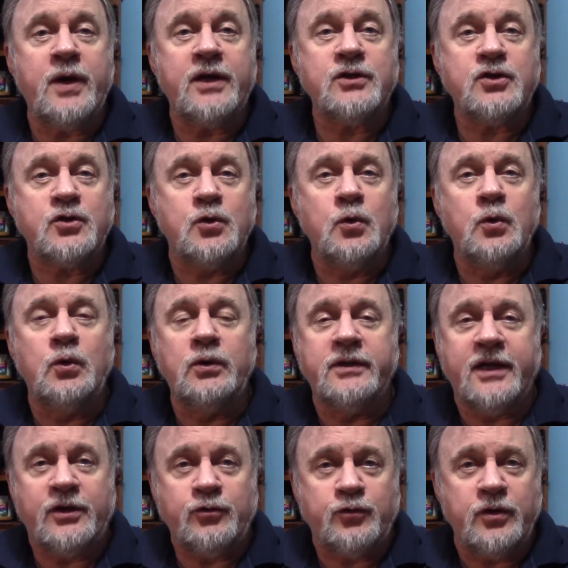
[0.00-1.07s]
and schooled
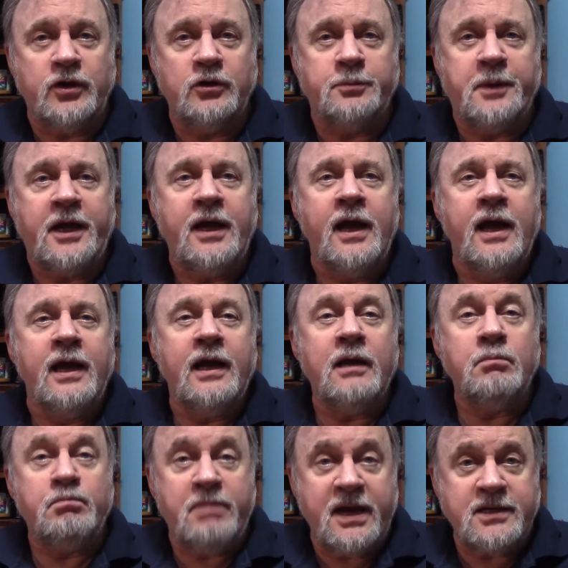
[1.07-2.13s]
and drilled me
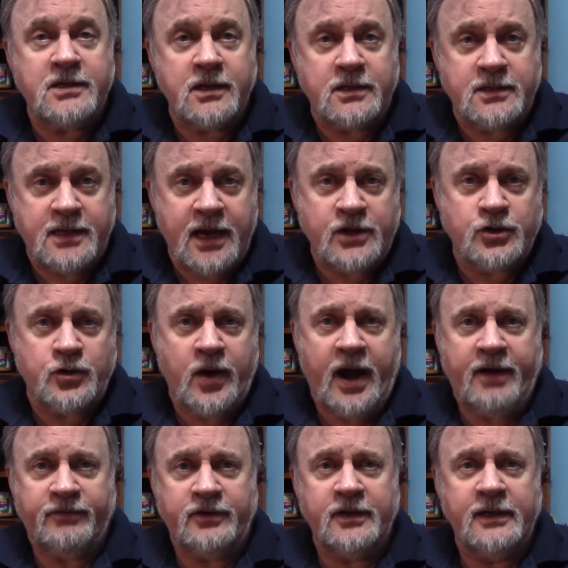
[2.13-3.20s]
in basic
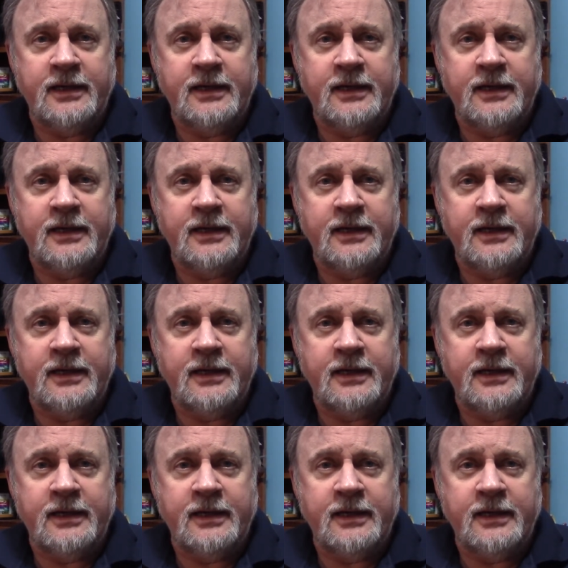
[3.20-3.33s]
stagecraft.